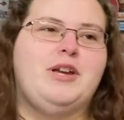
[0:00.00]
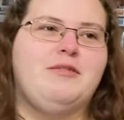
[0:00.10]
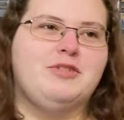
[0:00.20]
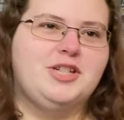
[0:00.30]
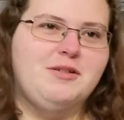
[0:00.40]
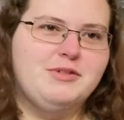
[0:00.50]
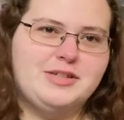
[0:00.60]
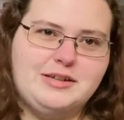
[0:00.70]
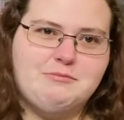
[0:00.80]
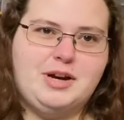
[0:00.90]
we she was
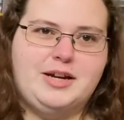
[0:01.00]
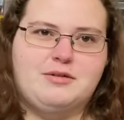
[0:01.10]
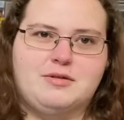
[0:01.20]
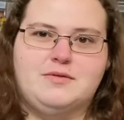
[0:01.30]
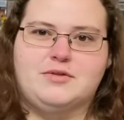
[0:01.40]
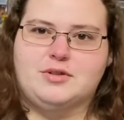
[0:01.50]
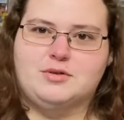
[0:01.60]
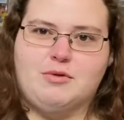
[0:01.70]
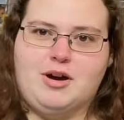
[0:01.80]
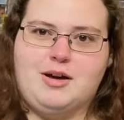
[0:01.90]
in my group for the
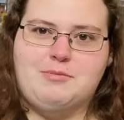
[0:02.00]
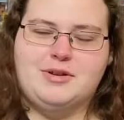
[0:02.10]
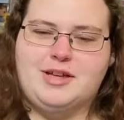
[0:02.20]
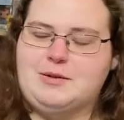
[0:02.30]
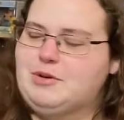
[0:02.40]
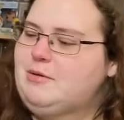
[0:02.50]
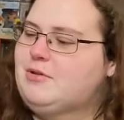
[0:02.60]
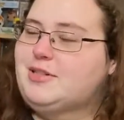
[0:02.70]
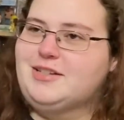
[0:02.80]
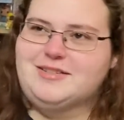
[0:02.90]
swap and we
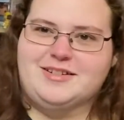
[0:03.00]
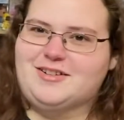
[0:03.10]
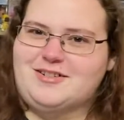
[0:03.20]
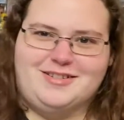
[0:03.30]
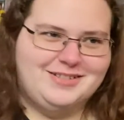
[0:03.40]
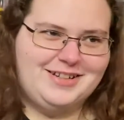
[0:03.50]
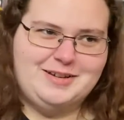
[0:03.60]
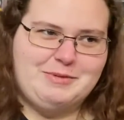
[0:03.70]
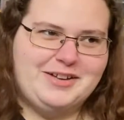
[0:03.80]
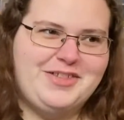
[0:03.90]
were teasing her all day
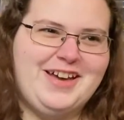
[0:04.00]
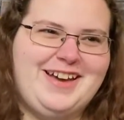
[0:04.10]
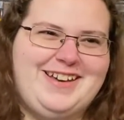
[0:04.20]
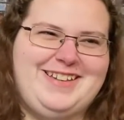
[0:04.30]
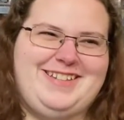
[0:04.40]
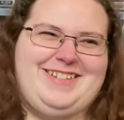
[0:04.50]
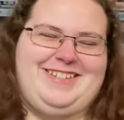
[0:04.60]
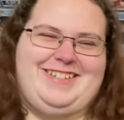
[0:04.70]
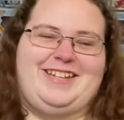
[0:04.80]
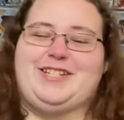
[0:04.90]
about that.
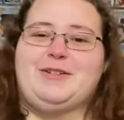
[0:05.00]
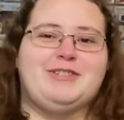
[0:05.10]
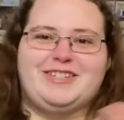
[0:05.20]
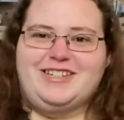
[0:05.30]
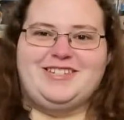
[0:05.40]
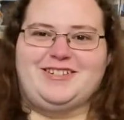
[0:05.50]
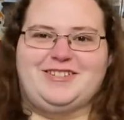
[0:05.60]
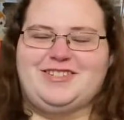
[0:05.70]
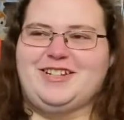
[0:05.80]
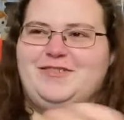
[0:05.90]
and she was teasing
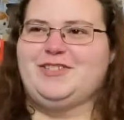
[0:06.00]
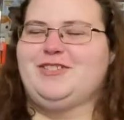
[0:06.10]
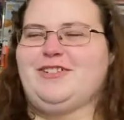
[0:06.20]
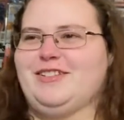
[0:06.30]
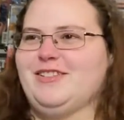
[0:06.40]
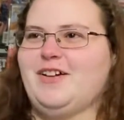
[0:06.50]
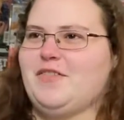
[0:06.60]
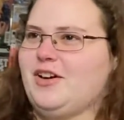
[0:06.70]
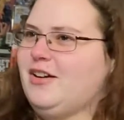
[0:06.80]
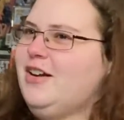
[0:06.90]
herself too. I
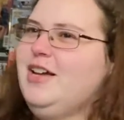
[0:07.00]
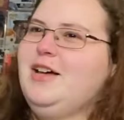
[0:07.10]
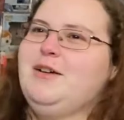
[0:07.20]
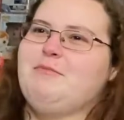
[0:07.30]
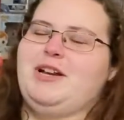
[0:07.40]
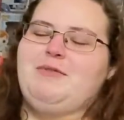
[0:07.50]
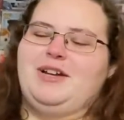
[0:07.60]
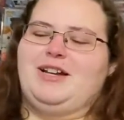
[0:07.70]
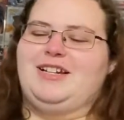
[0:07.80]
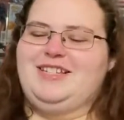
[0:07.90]
love her. But
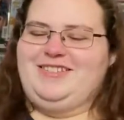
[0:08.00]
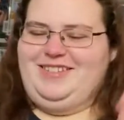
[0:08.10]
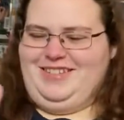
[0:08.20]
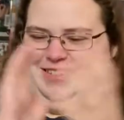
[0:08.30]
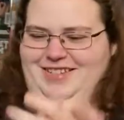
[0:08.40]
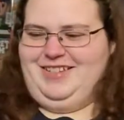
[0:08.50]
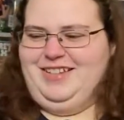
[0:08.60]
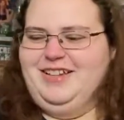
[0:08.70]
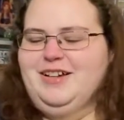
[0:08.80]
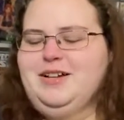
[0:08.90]
anyway, guys
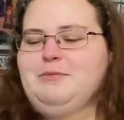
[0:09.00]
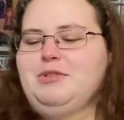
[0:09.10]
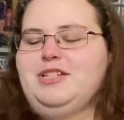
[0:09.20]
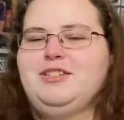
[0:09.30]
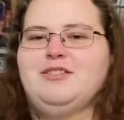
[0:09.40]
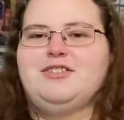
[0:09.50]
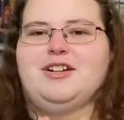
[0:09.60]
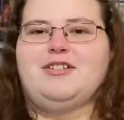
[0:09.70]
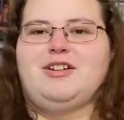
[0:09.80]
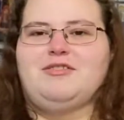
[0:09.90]
please go
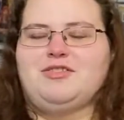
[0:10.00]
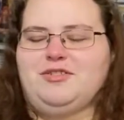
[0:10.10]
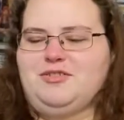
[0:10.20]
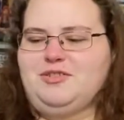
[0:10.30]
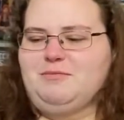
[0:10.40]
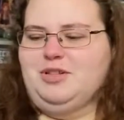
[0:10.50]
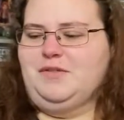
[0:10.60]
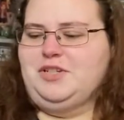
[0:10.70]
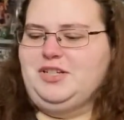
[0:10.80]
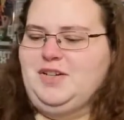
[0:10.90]
check her out, show her some
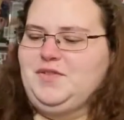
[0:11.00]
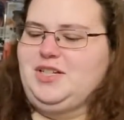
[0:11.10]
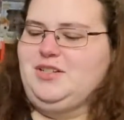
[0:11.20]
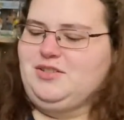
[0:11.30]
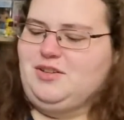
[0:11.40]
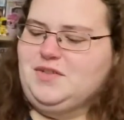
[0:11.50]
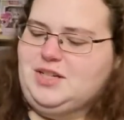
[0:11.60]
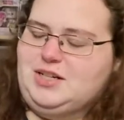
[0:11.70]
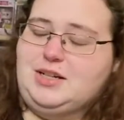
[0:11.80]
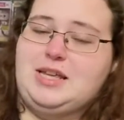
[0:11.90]
love. She definitely deserves
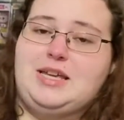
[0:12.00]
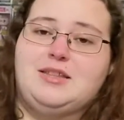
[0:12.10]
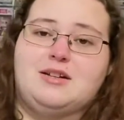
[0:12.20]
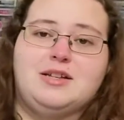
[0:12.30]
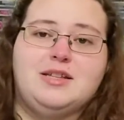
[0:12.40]
it. And again, there